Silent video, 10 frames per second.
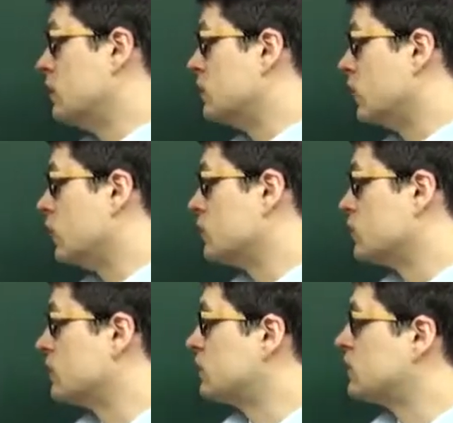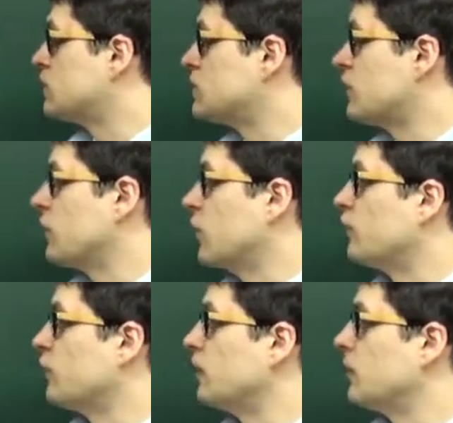So just stick
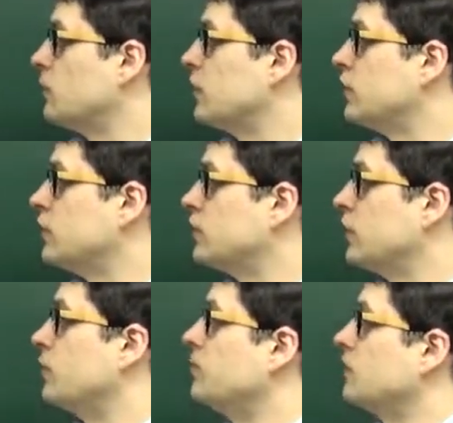around for another minute or two.